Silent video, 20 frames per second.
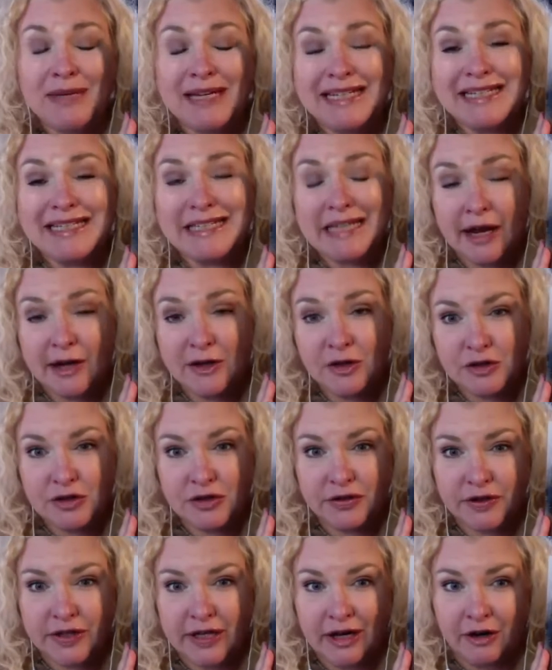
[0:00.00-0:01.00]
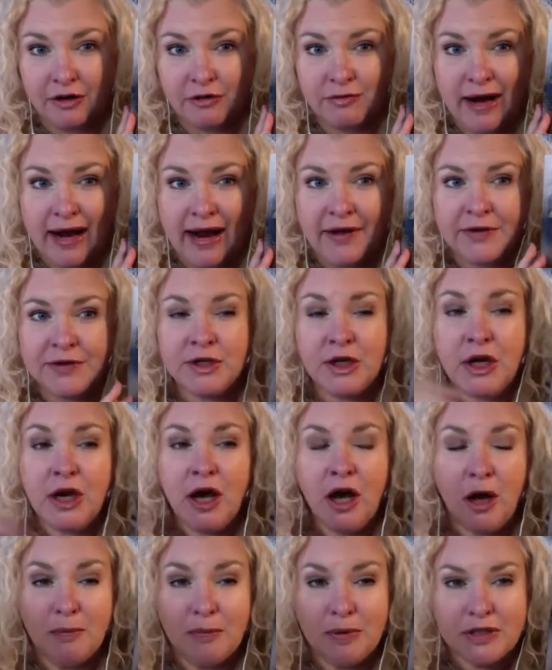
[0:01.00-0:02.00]
be intentionally around
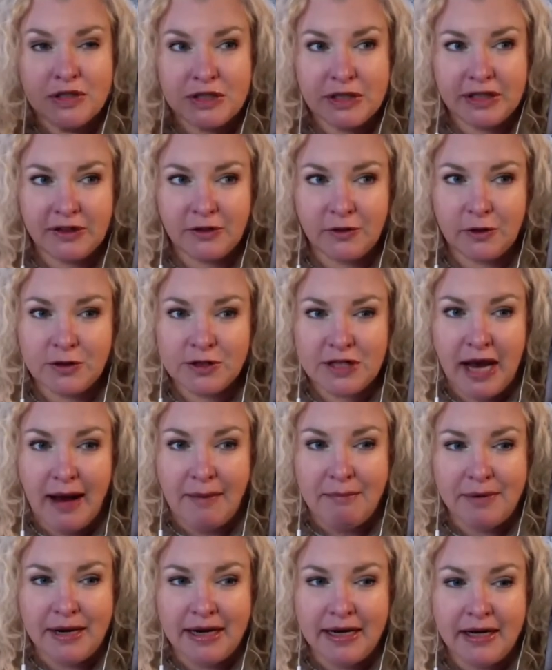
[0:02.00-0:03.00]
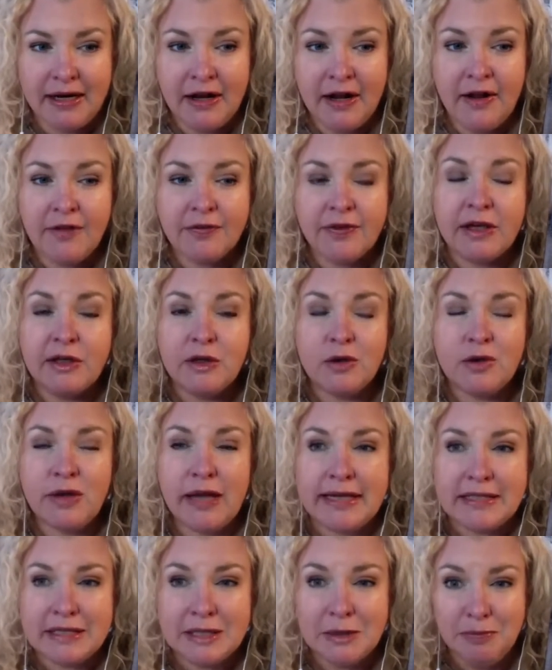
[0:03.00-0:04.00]
a particular topic that you'd
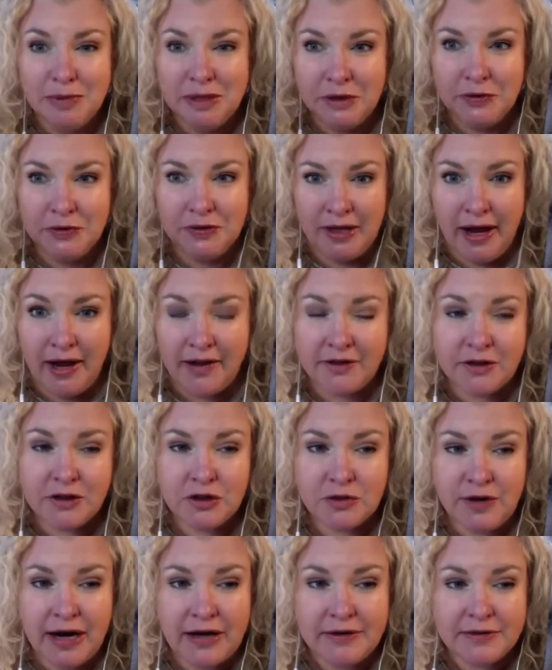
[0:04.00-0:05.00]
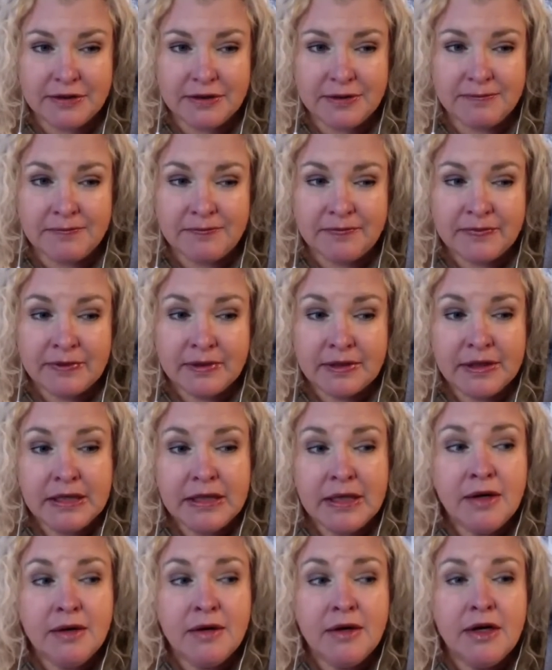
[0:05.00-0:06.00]
like to build knowledge around.
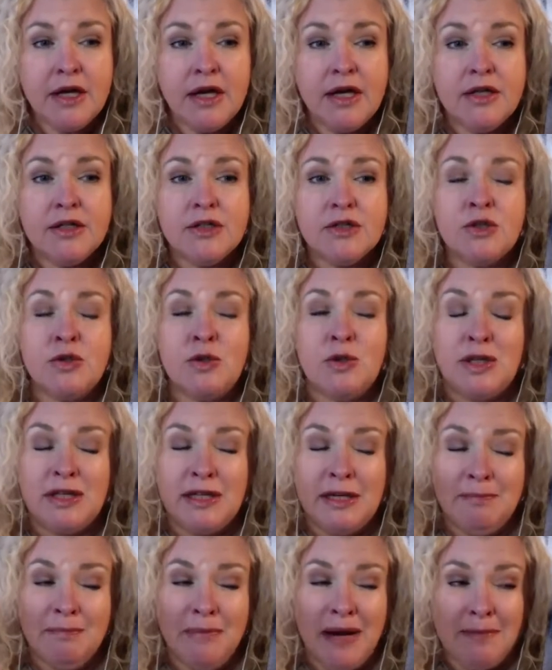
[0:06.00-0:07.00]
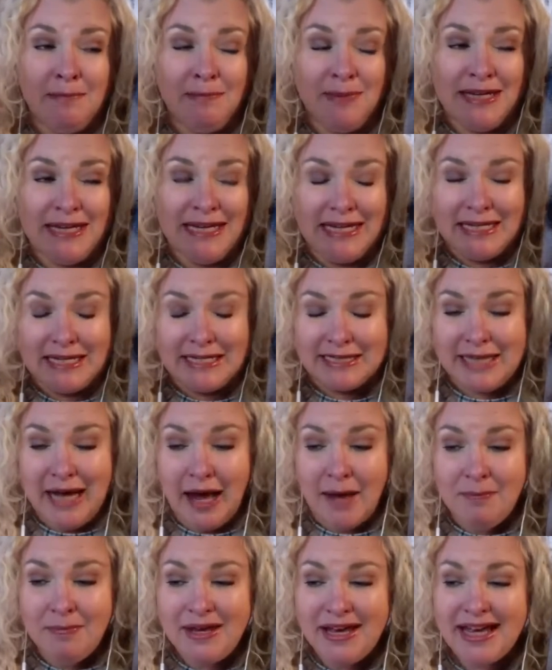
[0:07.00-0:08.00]
So it might be in a
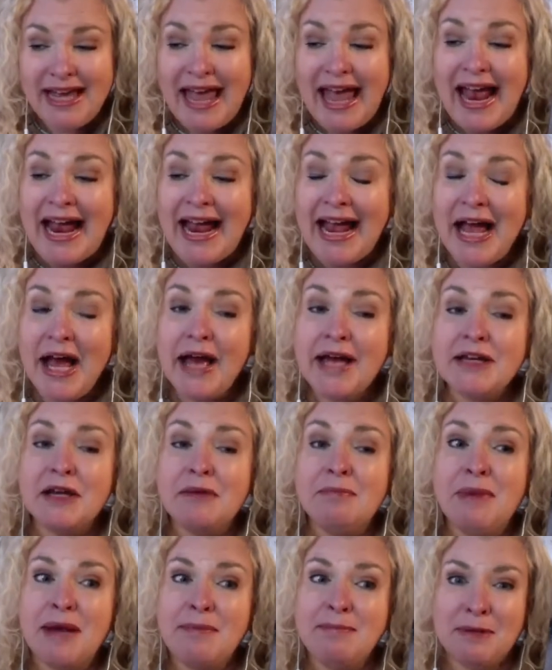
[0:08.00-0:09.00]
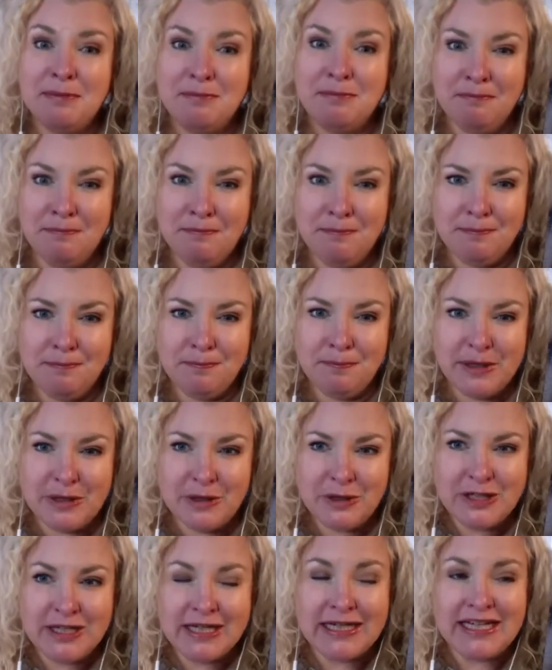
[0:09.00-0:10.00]
topic, and it might be
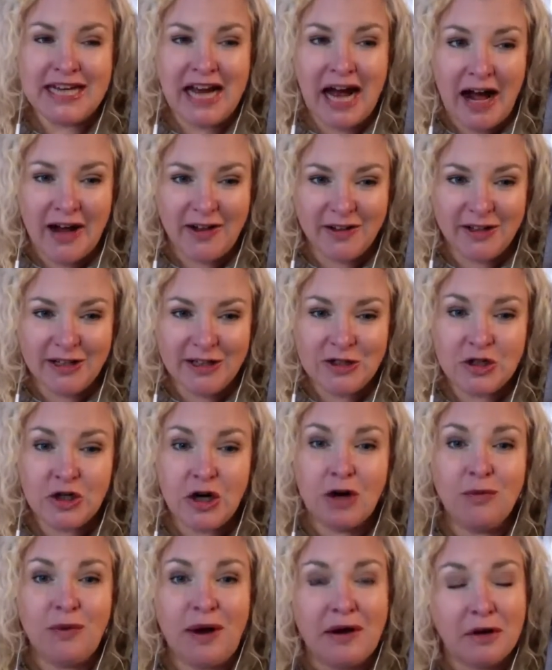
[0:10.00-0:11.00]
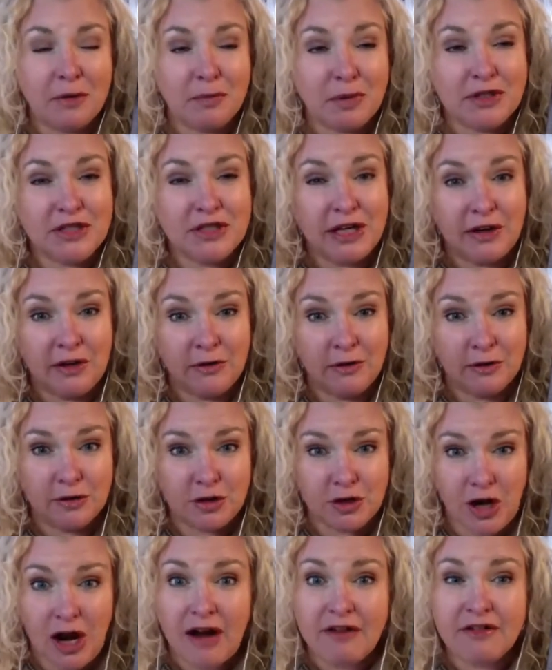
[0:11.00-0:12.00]
building knowledge around a particular
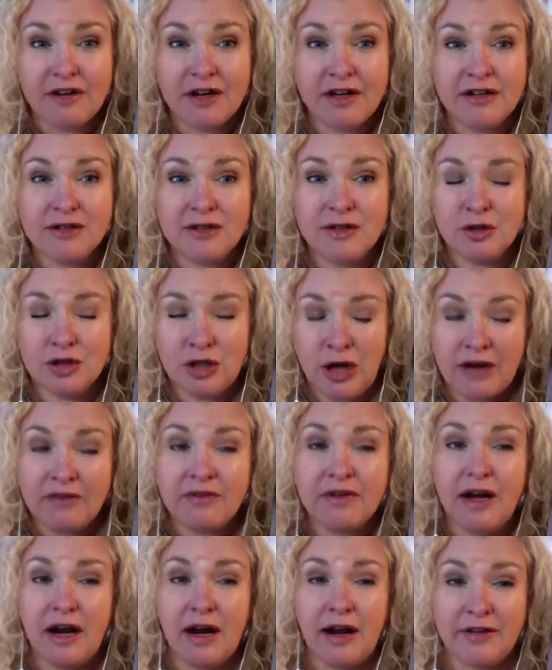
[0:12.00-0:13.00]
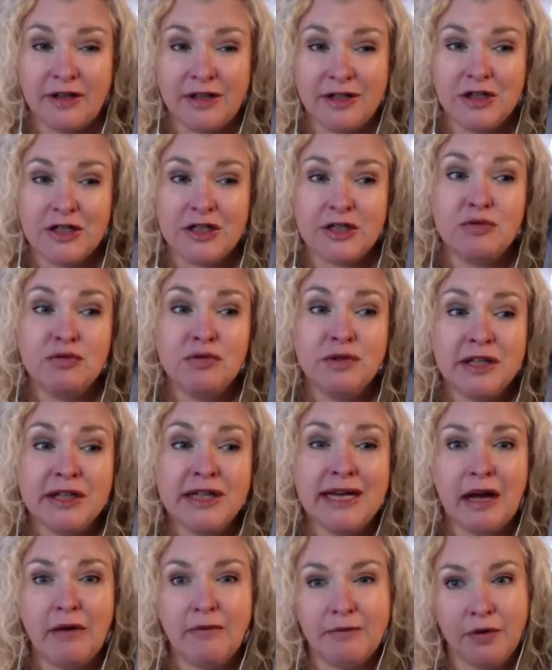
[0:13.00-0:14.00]
genre. So genre knowledge is
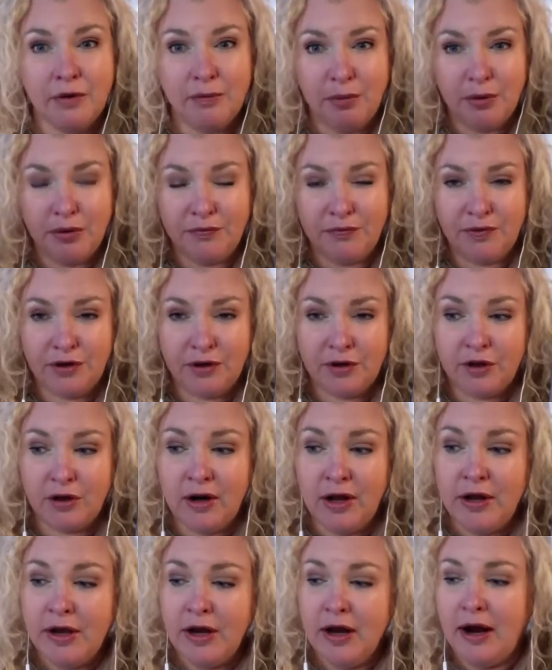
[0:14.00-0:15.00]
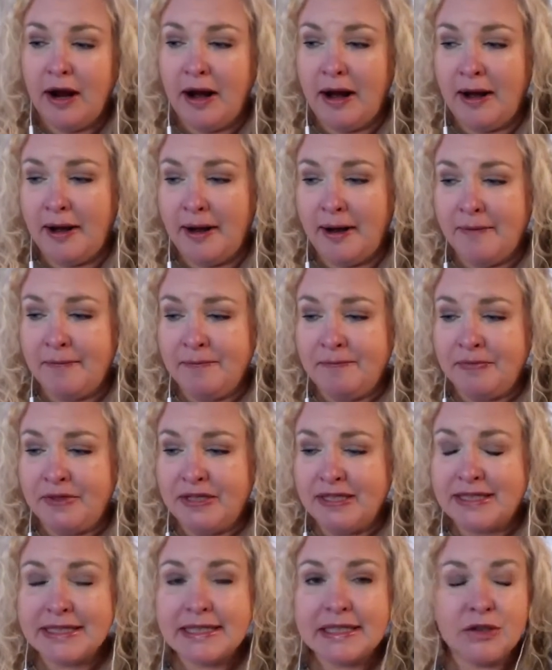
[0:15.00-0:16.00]
really helpful both for
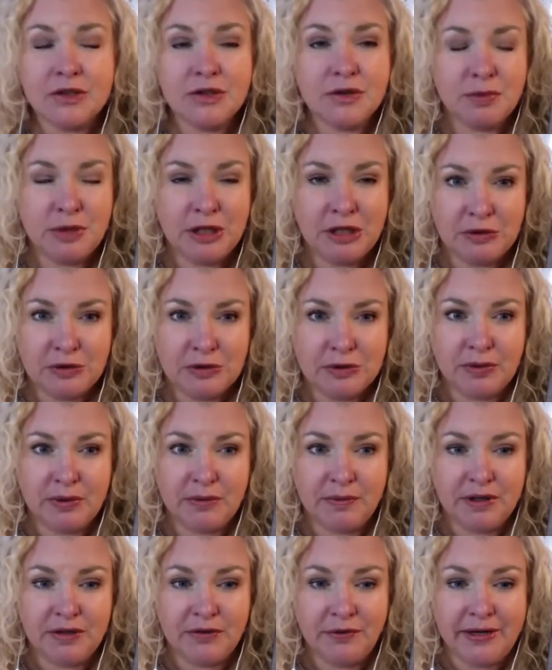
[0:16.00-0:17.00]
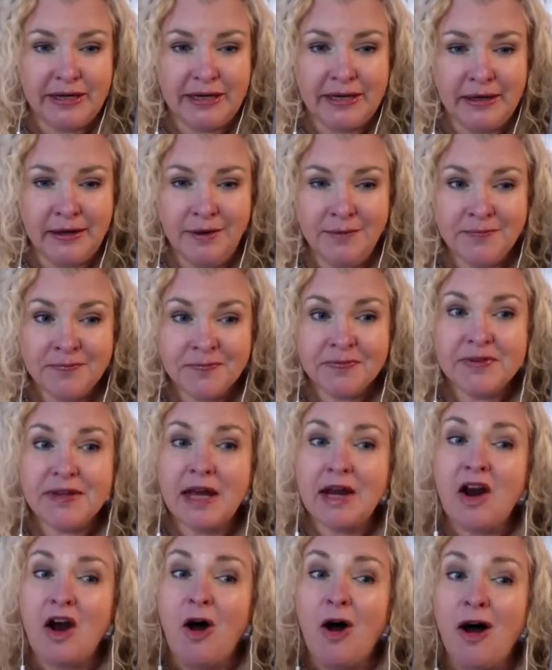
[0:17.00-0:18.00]
the skills we use when we read
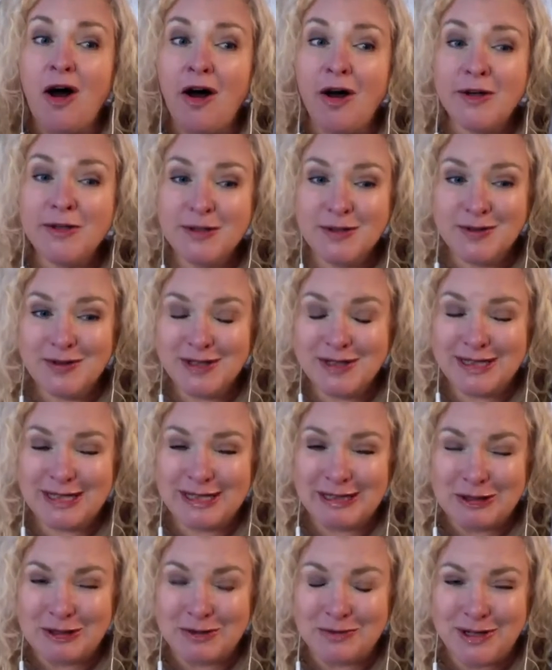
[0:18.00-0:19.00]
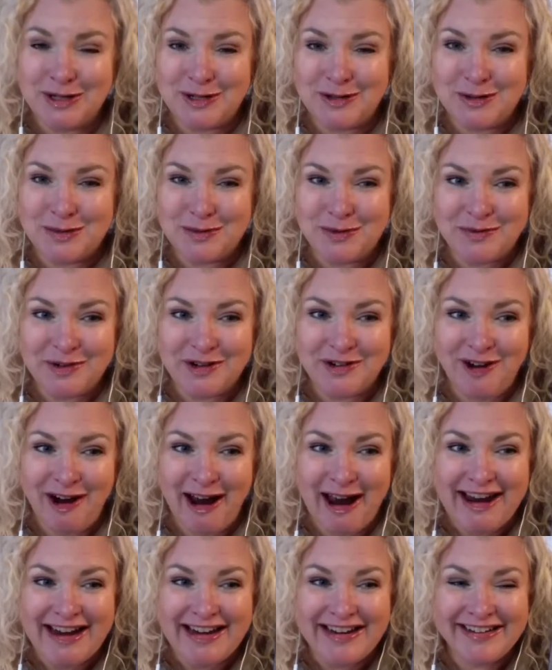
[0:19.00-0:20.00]
and also the skills we use when we
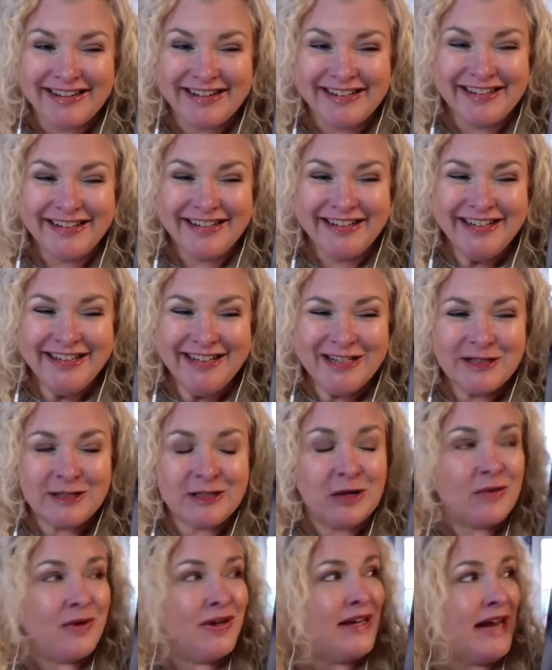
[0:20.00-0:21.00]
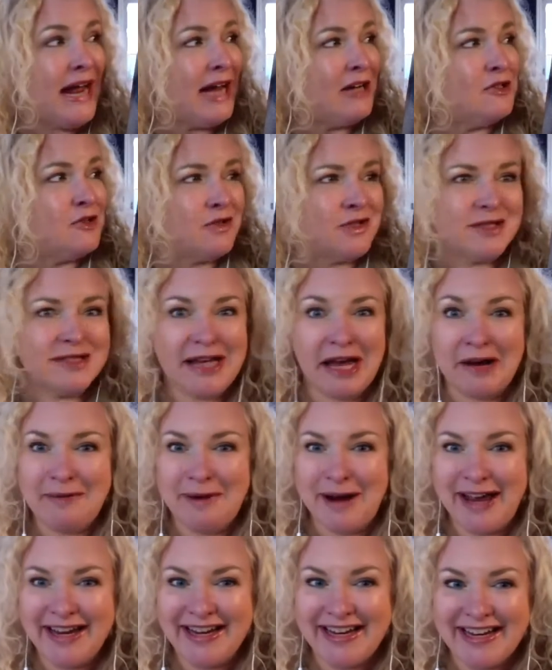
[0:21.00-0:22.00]
write. So a natural
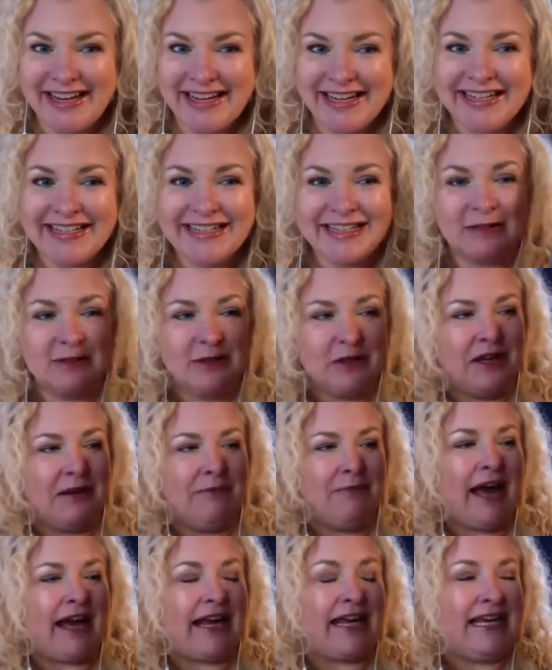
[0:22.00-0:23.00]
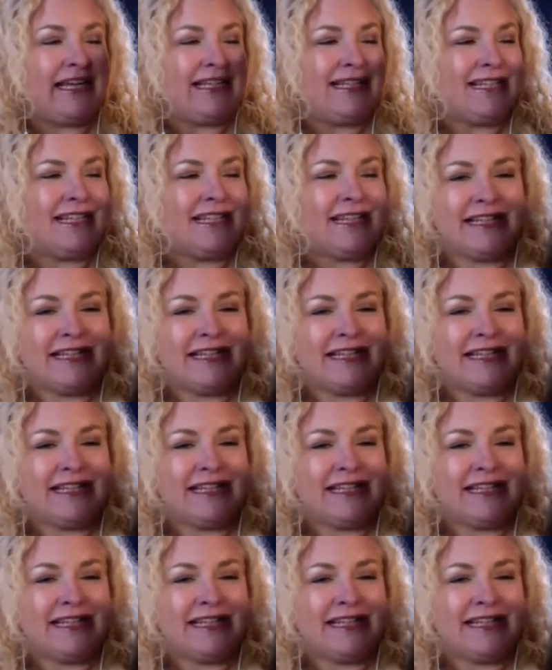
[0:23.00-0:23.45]
segue is looking back into